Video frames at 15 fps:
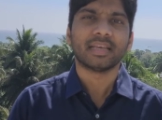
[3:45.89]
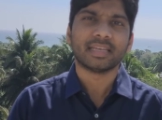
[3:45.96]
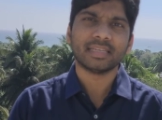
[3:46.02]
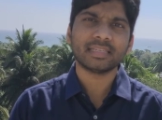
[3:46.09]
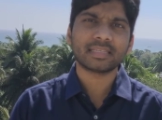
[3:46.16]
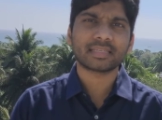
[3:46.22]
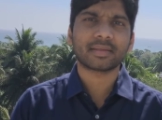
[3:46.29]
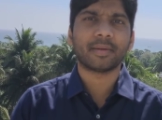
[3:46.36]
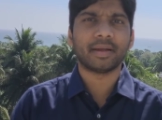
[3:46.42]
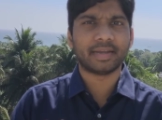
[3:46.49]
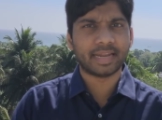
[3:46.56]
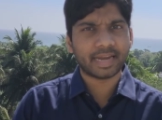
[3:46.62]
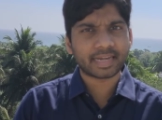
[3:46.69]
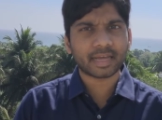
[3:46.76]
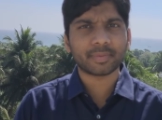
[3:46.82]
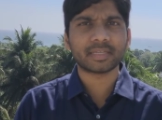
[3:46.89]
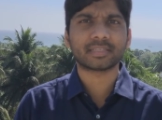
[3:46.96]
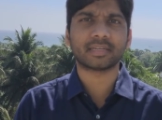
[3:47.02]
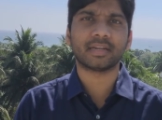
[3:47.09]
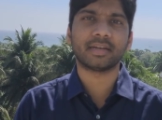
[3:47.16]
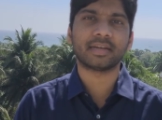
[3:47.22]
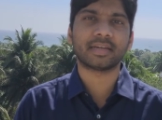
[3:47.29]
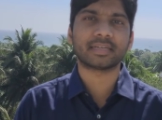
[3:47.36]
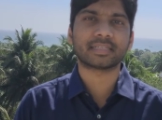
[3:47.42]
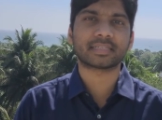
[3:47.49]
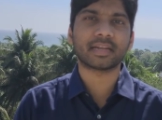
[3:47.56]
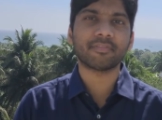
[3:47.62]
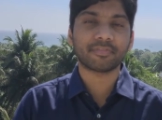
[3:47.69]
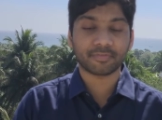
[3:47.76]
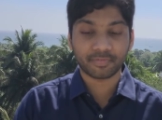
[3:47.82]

is database related stuff.